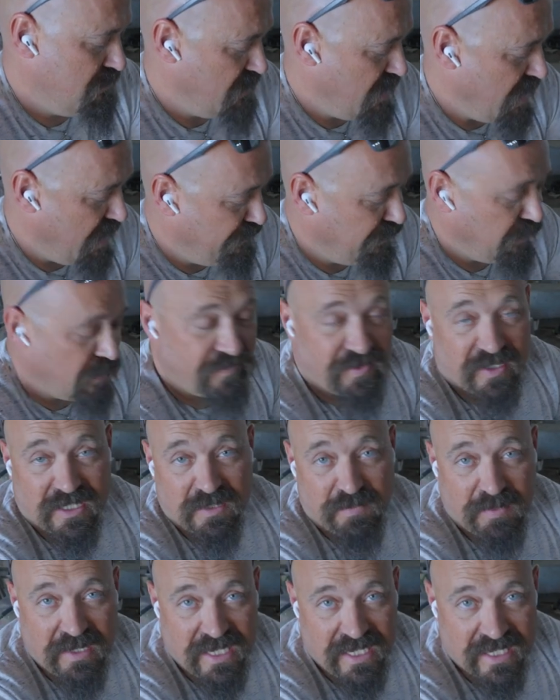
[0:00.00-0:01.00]
effort of
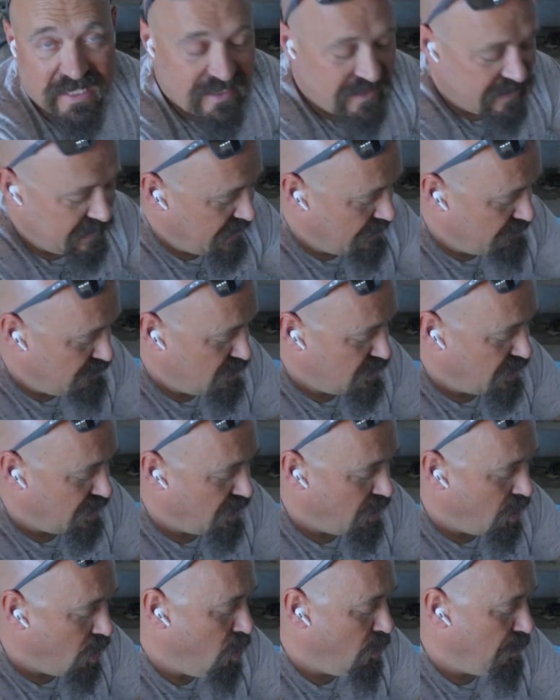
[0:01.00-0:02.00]
expediency, I'm just
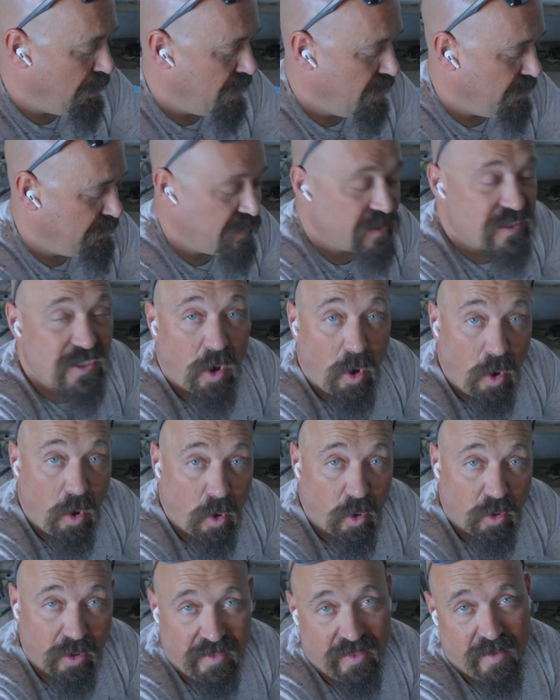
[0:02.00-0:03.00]
gonna open up this
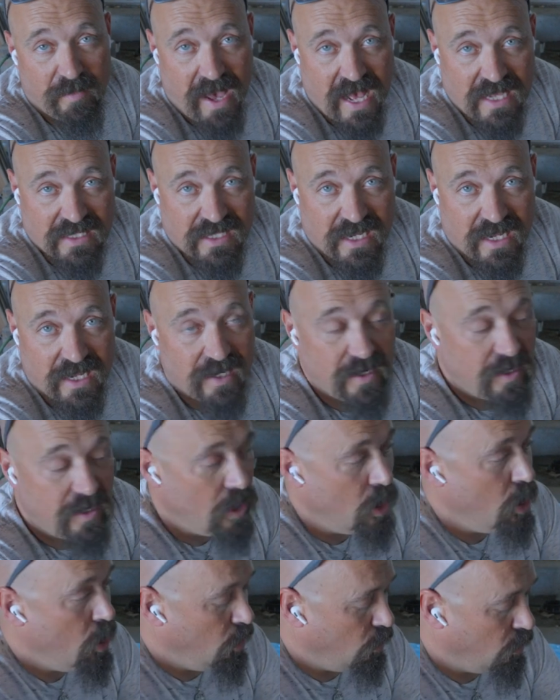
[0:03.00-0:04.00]
hole in the masthead
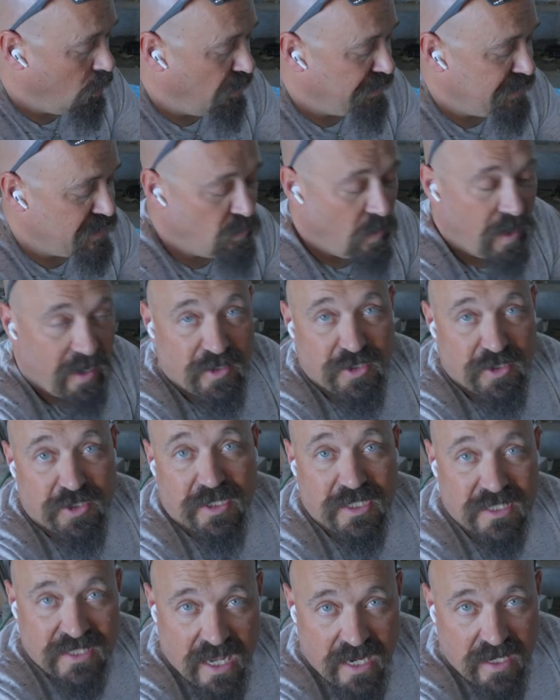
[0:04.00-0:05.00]
where all these wires are
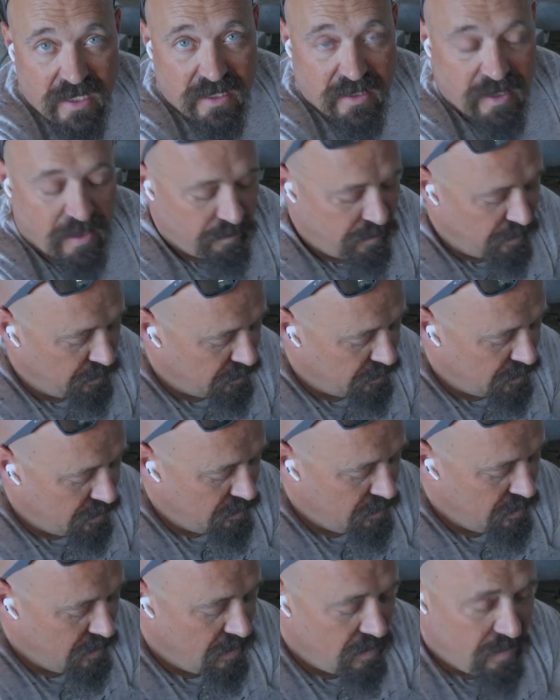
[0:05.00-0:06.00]
intended to come through,
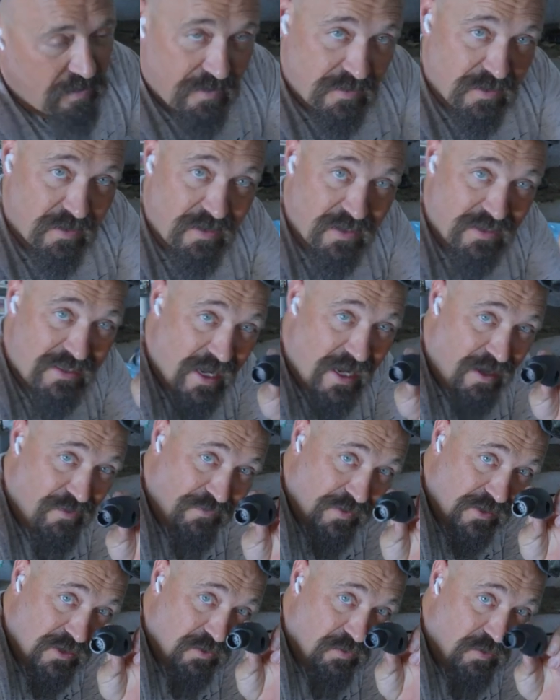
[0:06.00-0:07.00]
so this head
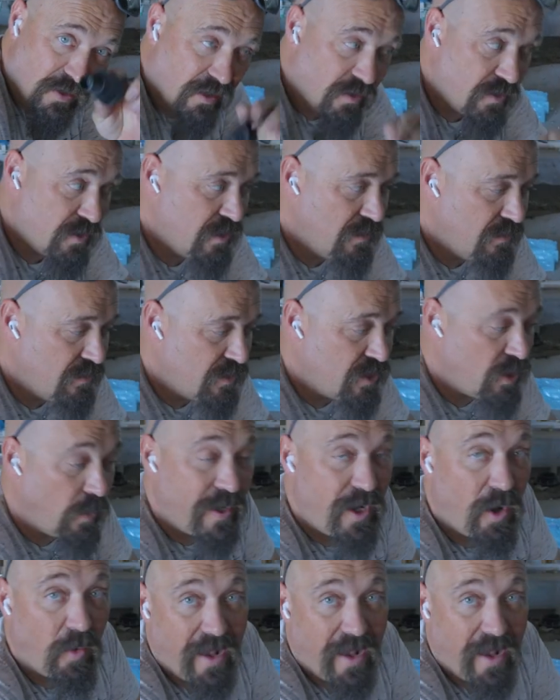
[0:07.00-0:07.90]
fits through there, so I don't